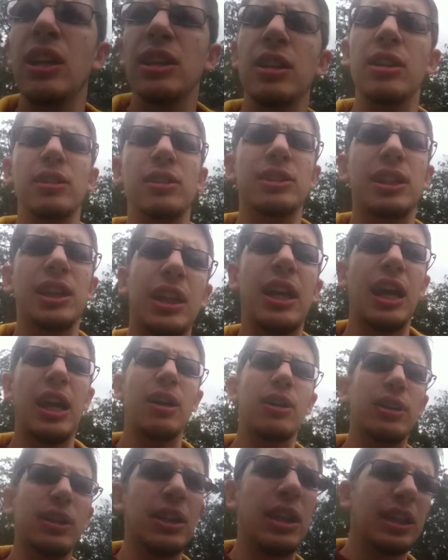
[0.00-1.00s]
you know, take it
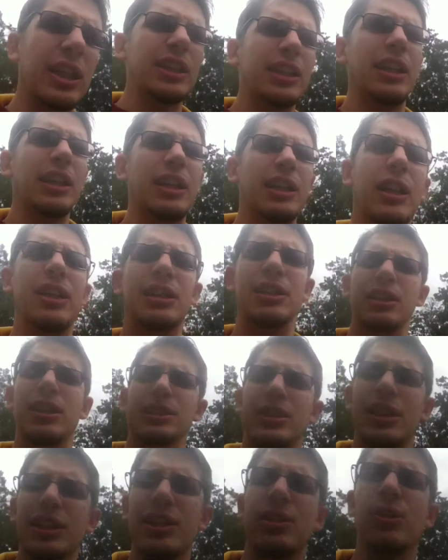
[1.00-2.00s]
out and clean it, and the
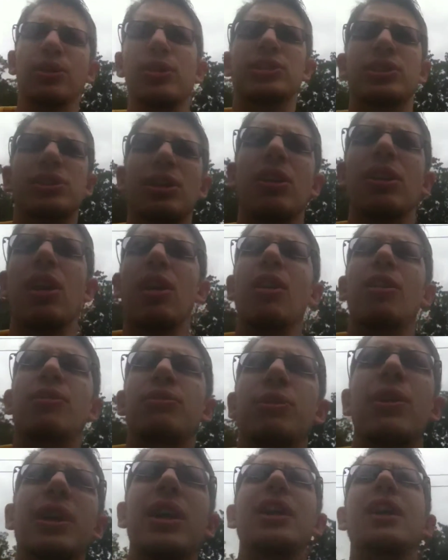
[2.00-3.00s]
disc got stuck
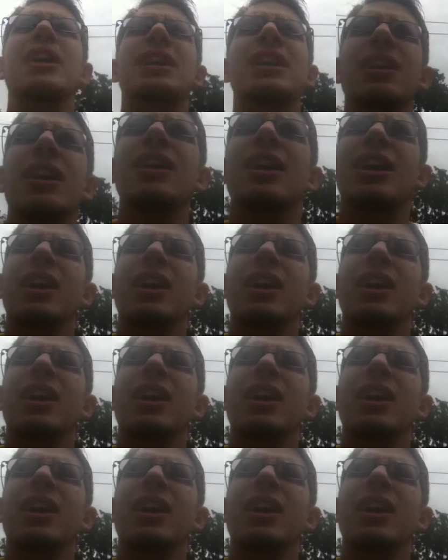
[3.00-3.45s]
halfway in,